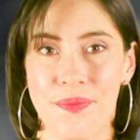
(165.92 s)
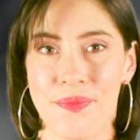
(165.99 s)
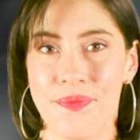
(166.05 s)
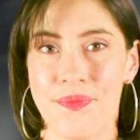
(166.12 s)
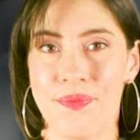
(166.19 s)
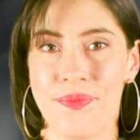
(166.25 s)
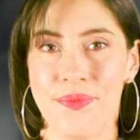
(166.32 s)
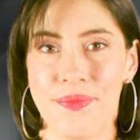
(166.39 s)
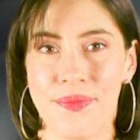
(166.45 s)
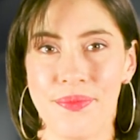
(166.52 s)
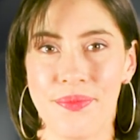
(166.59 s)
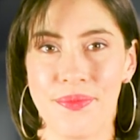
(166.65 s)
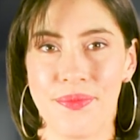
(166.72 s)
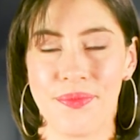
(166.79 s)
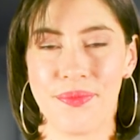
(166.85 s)

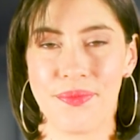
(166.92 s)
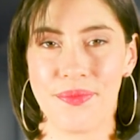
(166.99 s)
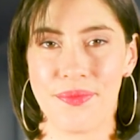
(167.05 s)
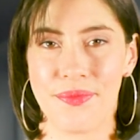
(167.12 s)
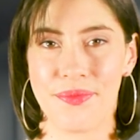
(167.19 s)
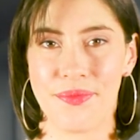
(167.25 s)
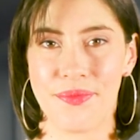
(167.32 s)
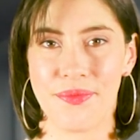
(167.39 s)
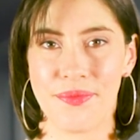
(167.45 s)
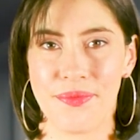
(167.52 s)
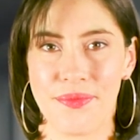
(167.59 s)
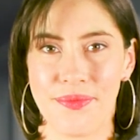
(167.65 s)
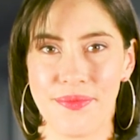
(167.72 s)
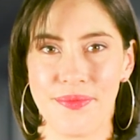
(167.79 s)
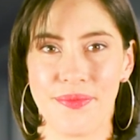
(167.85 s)

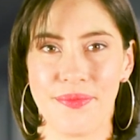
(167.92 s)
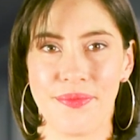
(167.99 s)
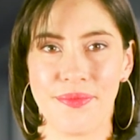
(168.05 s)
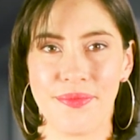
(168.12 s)
No one is speaking in this clip.